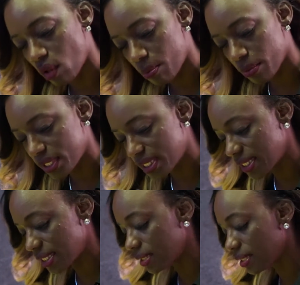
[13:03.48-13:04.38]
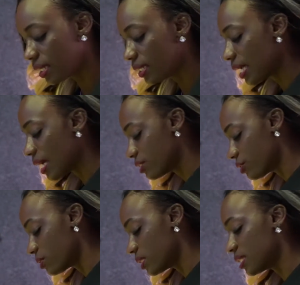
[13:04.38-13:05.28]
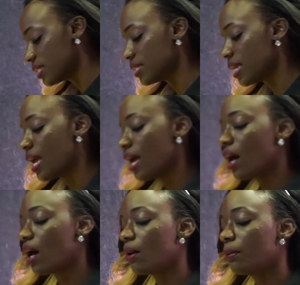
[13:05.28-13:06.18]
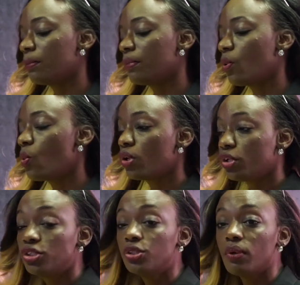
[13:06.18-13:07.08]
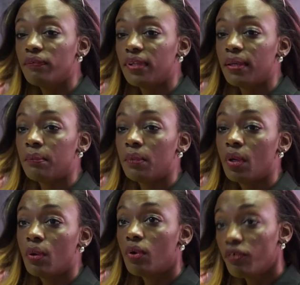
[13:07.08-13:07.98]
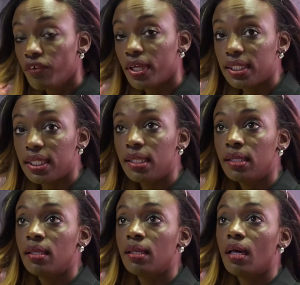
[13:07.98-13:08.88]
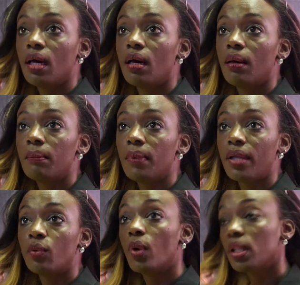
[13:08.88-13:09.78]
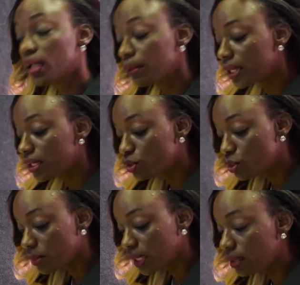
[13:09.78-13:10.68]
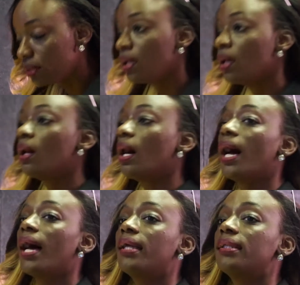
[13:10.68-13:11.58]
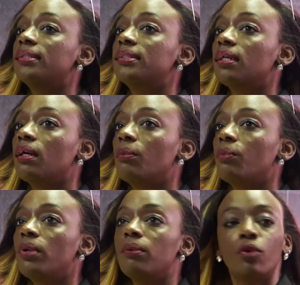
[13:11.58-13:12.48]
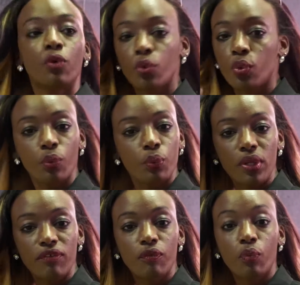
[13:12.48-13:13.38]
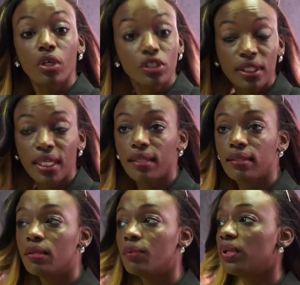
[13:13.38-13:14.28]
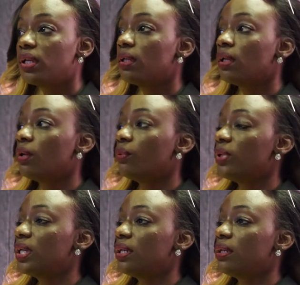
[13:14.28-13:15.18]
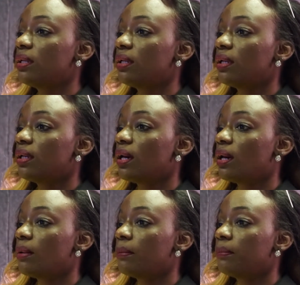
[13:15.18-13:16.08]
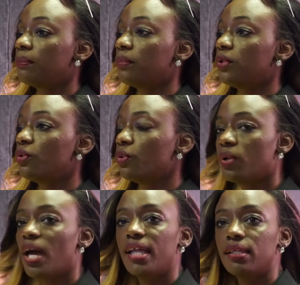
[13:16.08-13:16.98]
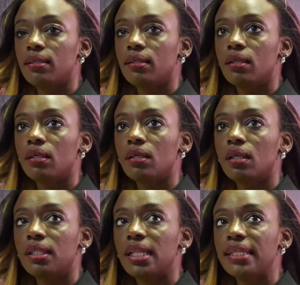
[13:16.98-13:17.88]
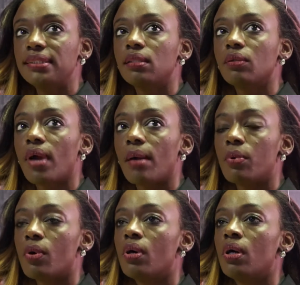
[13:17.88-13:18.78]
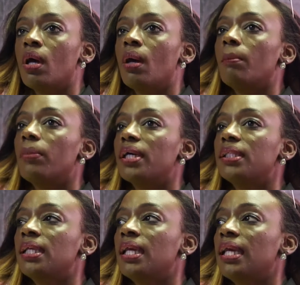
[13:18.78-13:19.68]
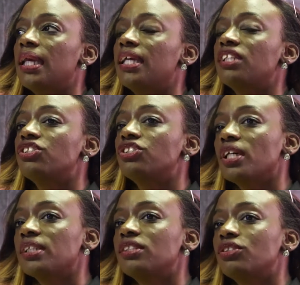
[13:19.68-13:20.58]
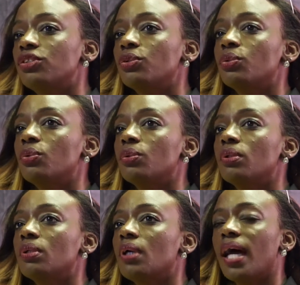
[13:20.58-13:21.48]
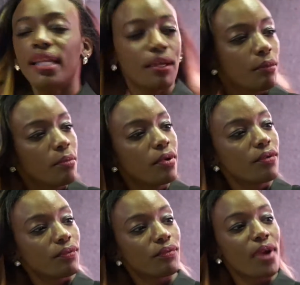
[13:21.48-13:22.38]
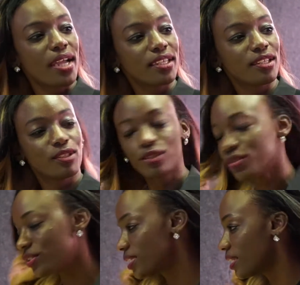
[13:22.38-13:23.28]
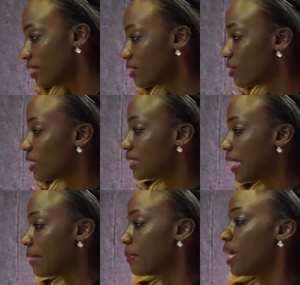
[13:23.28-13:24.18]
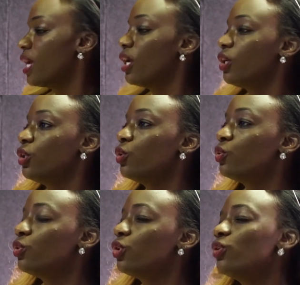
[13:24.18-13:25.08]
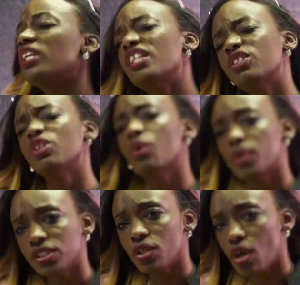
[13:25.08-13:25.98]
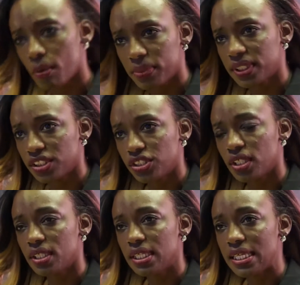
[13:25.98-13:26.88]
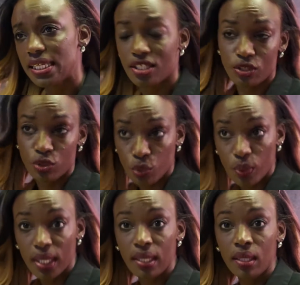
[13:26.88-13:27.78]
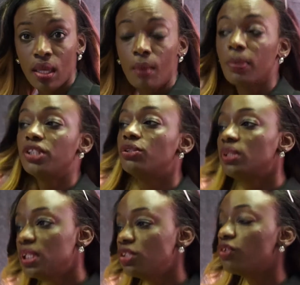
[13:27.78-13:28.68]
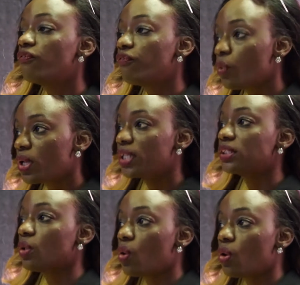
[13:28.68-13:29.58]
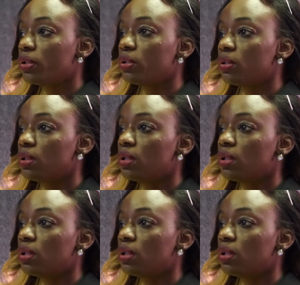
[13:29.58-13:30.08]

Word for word: operators in, in Castries, um, one or two of them were friendly, Um, and welcoming to me, and um, we grew. We've worked together. We we um, you know, had a, a, a nice little rapport. But it's just to, and I remember, Rankin, you used to say this all the time. You you need to know what your competition is doing, but you need to focus on